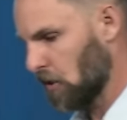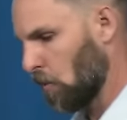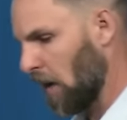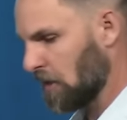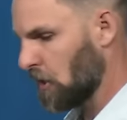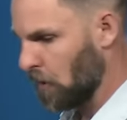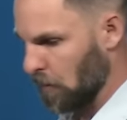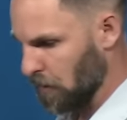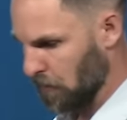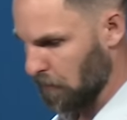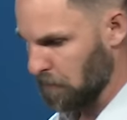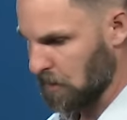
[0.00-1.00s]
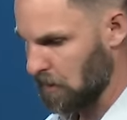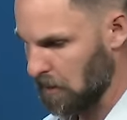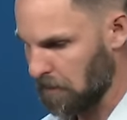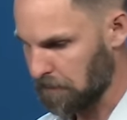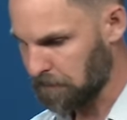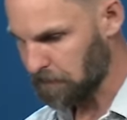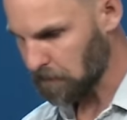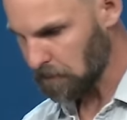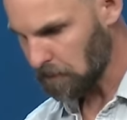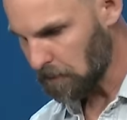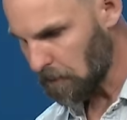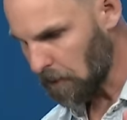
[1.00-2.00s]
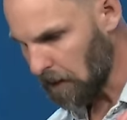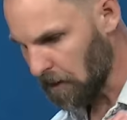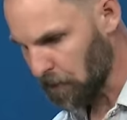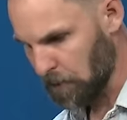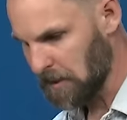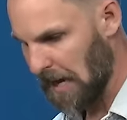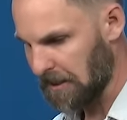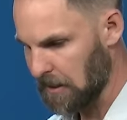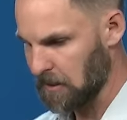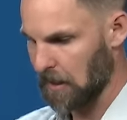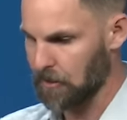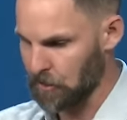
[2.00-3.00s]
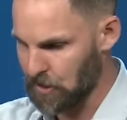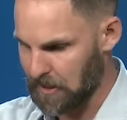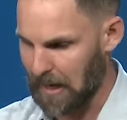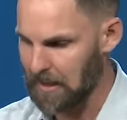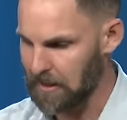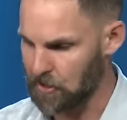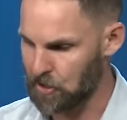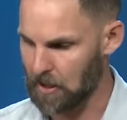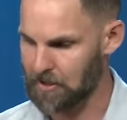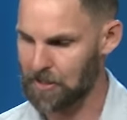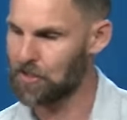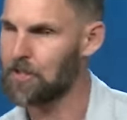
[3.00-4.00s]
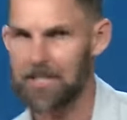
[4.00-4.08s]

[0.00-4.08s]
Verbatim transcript: to rescue us from sin and from death. And to understand this, John says, you've